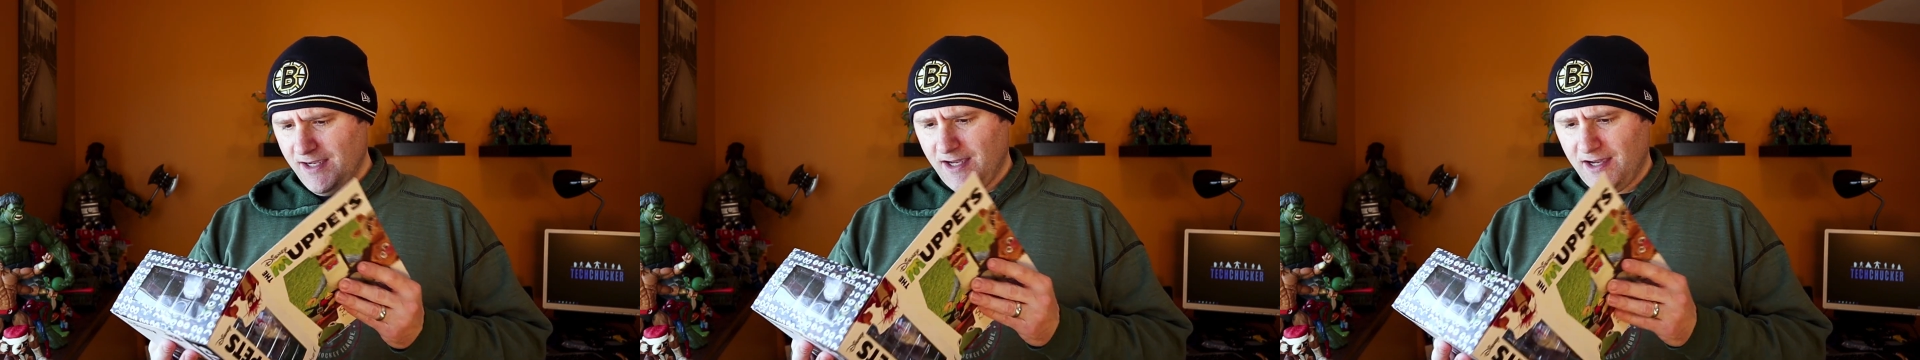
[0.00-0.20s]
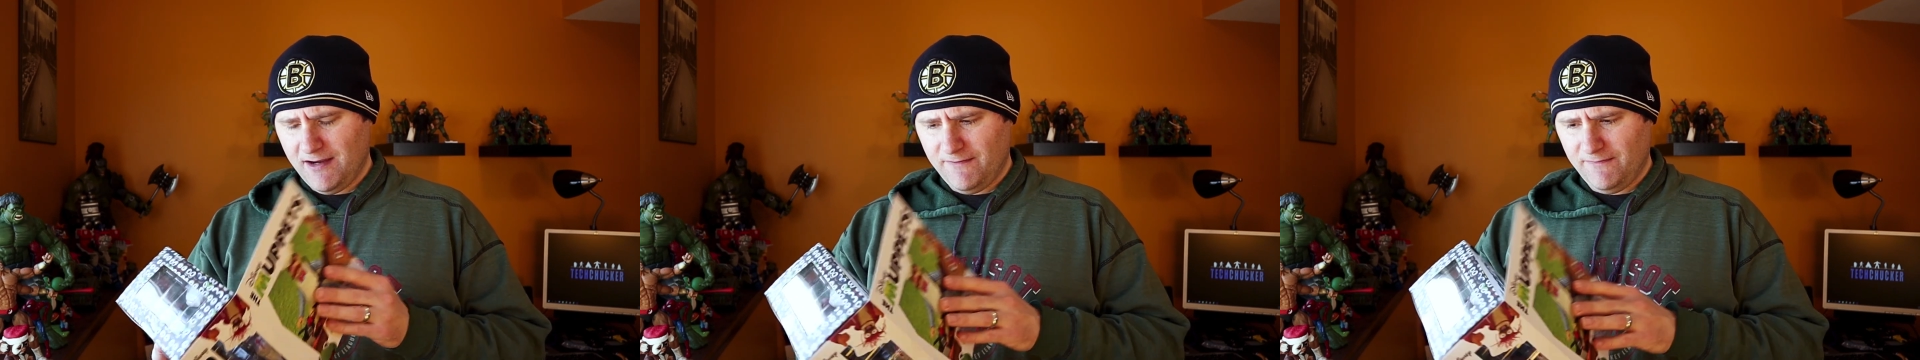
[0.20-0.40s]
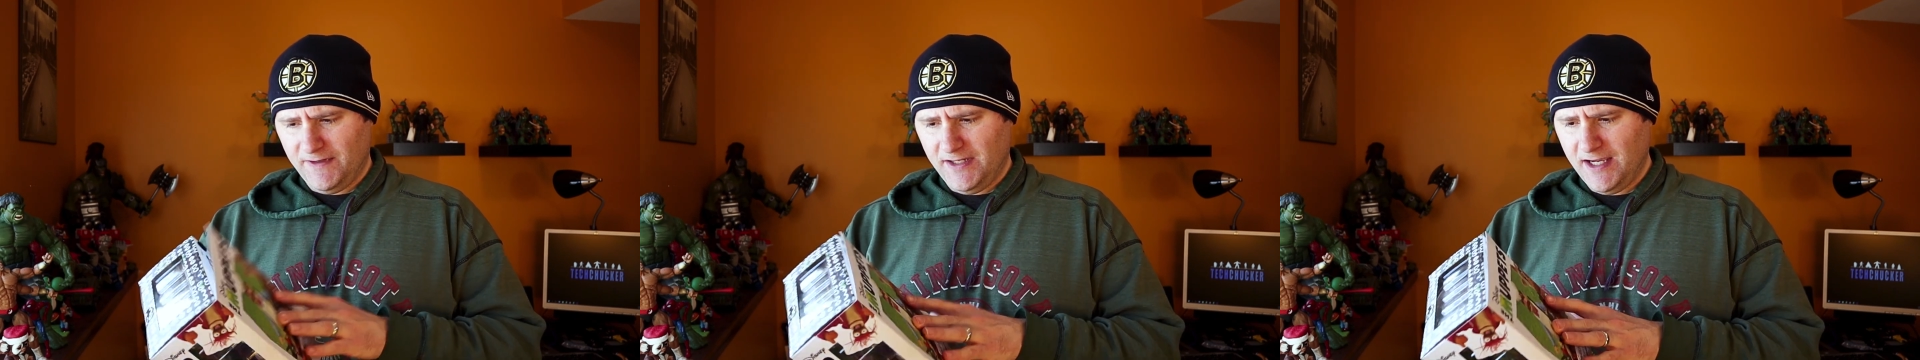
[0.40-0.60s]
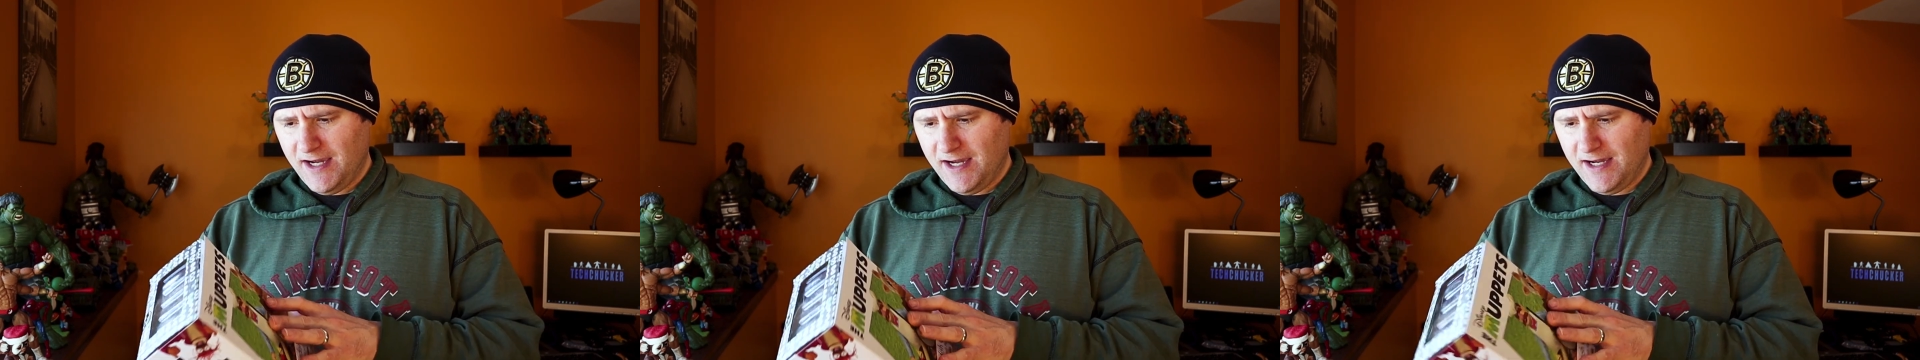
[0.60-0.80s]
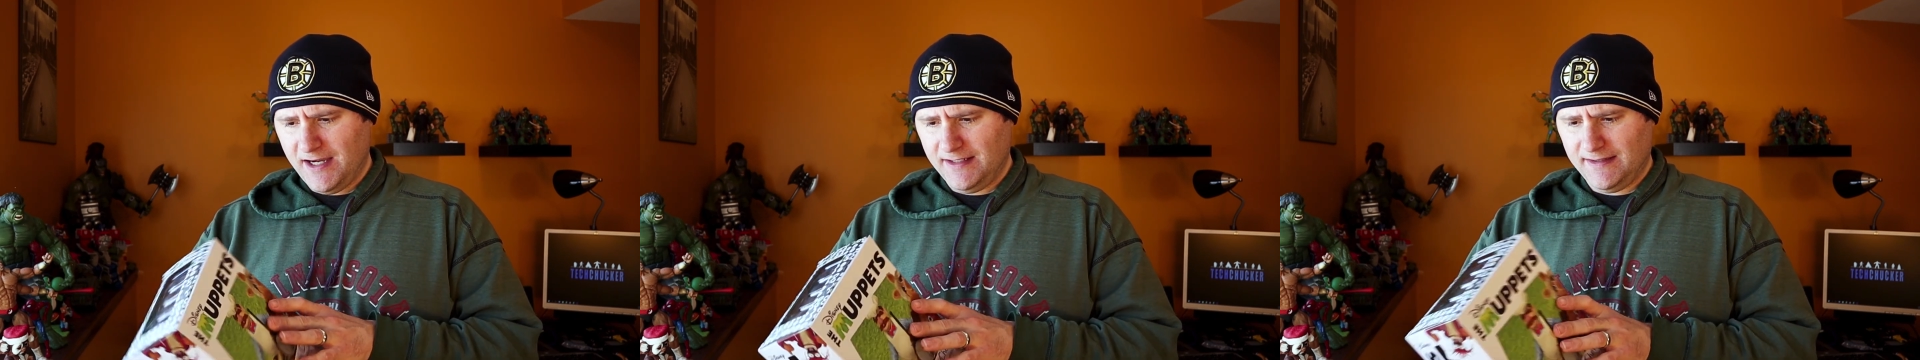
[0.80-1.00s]
I've
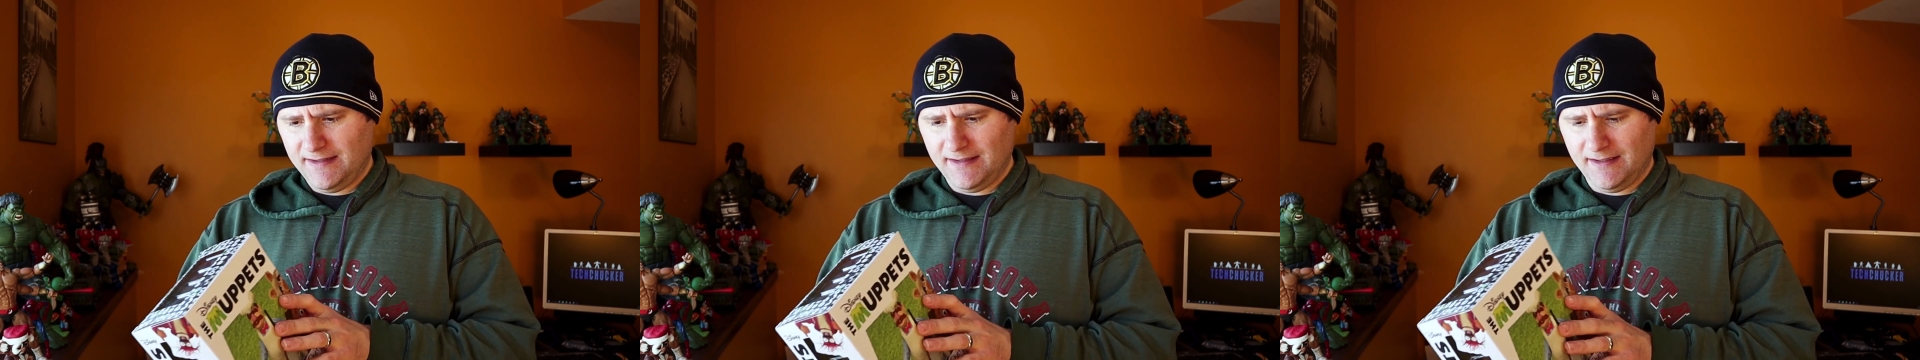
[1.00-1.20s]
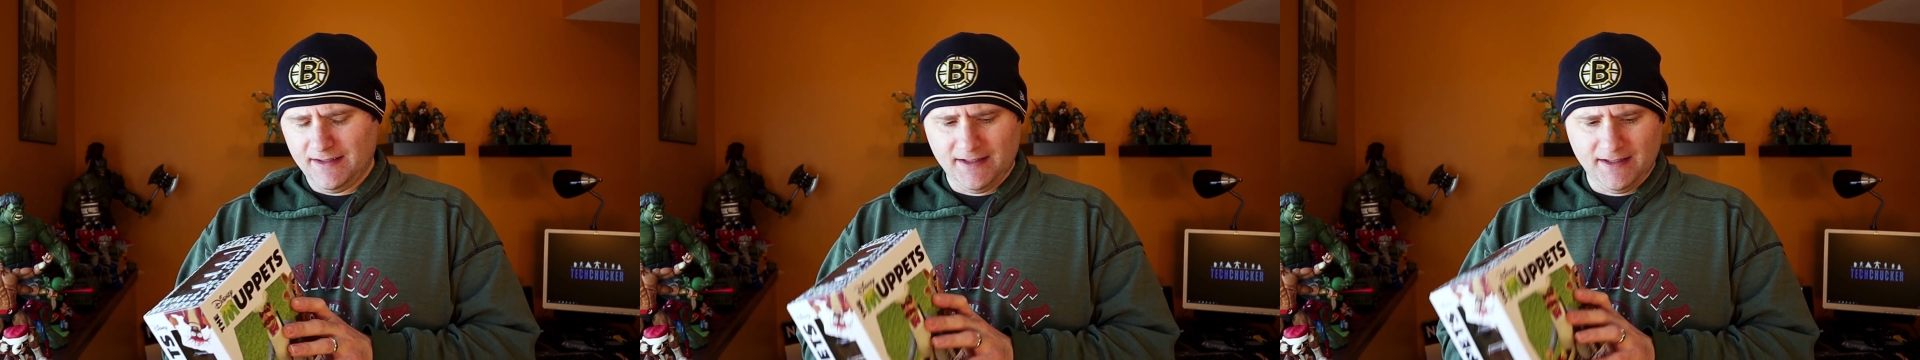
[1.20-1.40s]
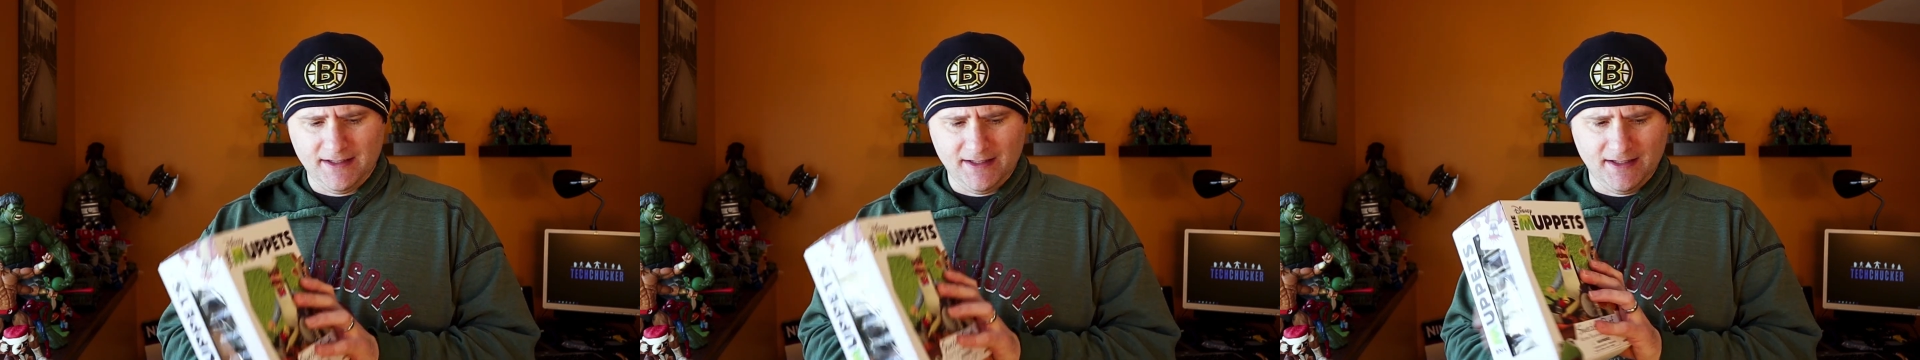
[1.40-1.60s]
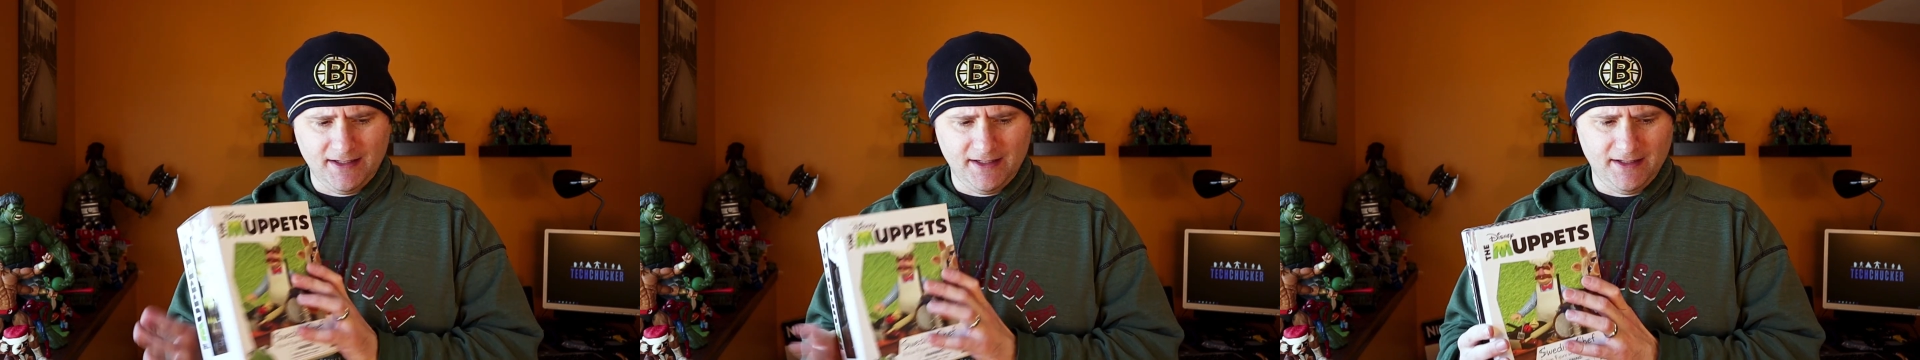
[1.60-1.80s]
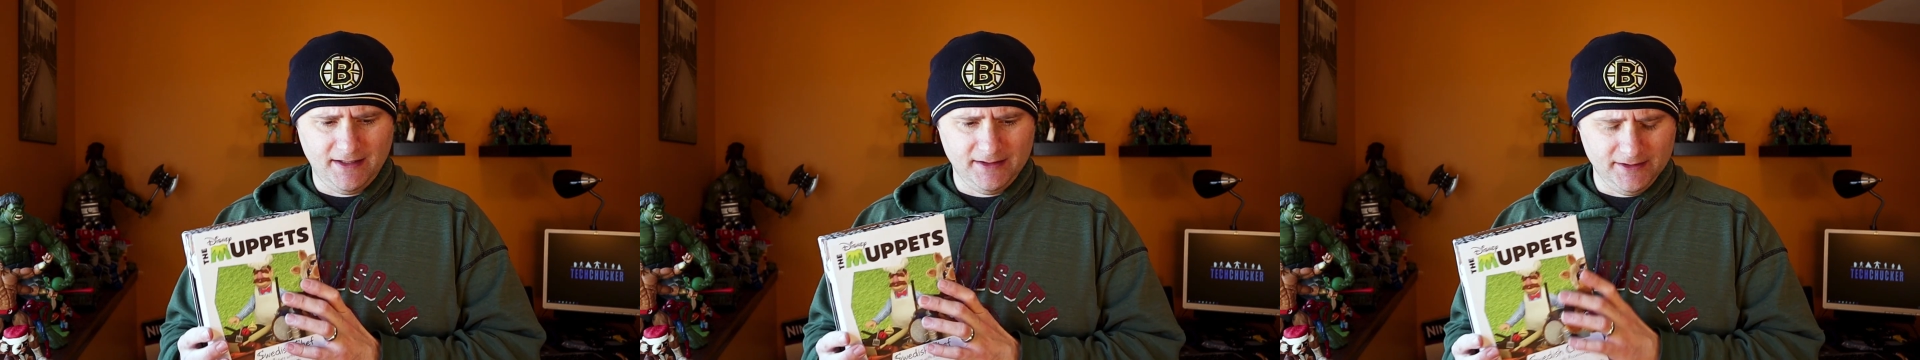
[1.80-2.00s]
got,
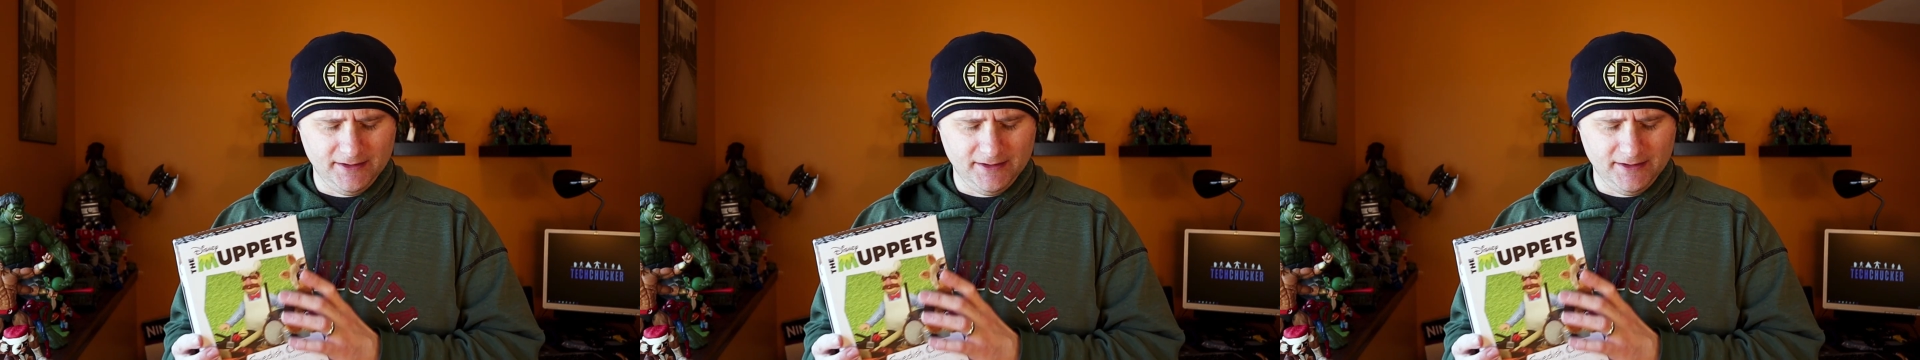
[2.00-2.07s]
uh,